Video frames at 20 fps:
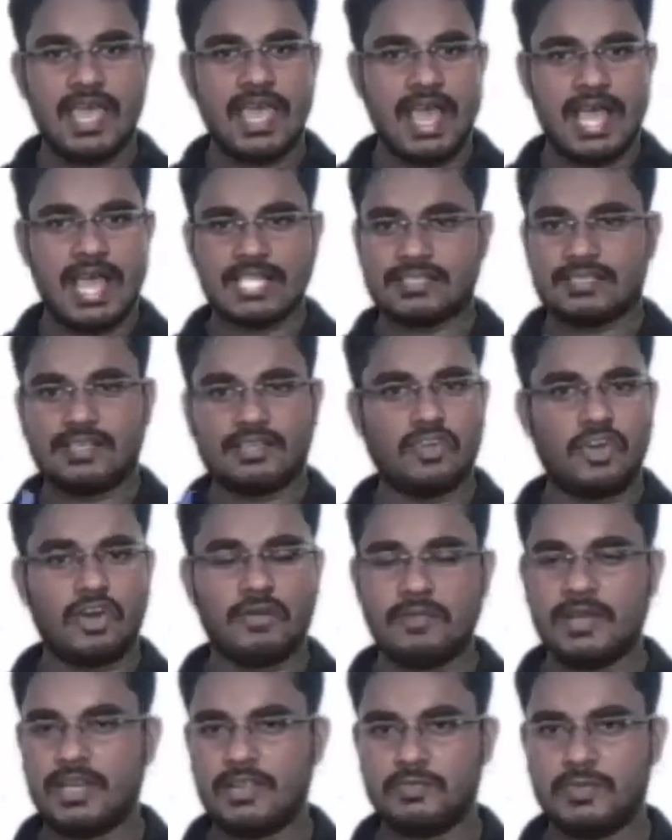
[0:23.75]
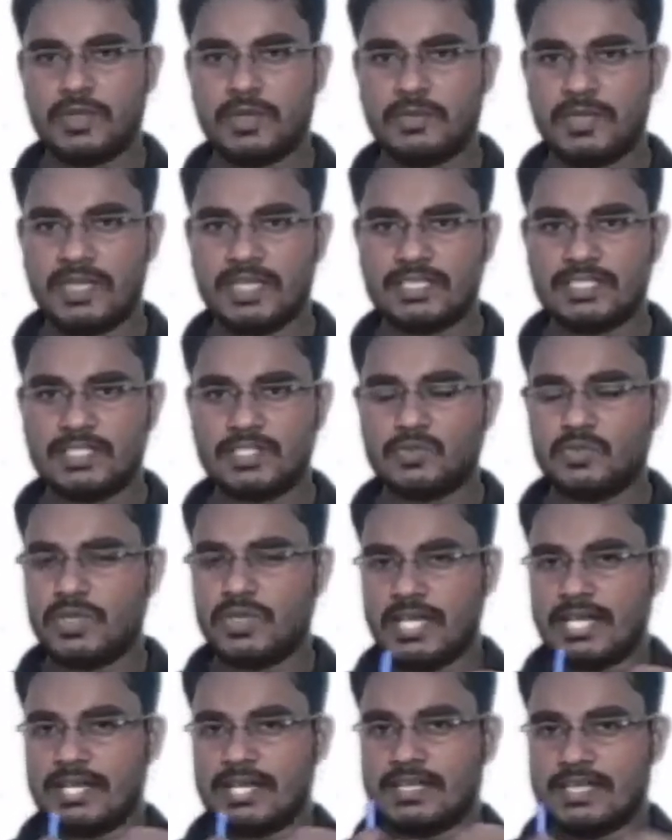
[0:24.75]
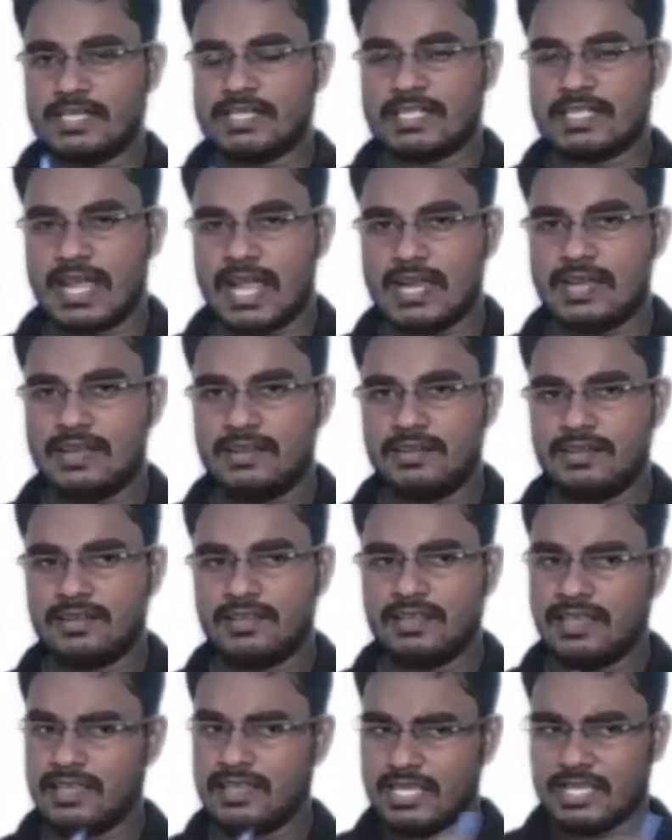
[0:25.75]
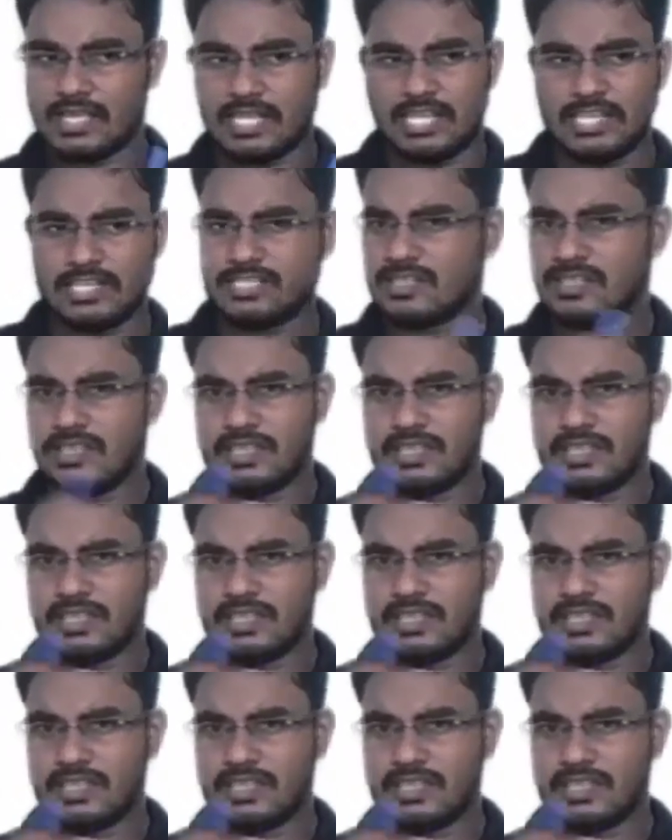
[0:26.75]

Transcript: as a normal human beings, we understand English,